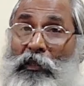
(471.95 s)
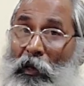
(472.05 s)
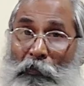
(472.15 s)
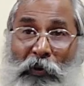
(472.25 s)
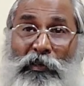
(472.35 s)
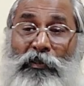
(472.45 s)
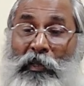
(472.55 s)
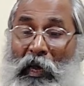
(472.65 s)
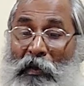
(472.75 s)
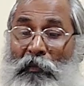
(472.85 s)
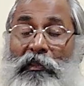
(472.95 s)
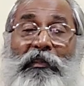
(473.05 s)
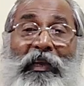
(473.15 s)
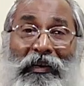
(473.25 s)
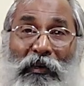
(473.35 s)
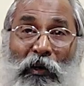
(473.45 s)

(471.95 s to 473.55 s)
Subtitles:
their pets, the animals like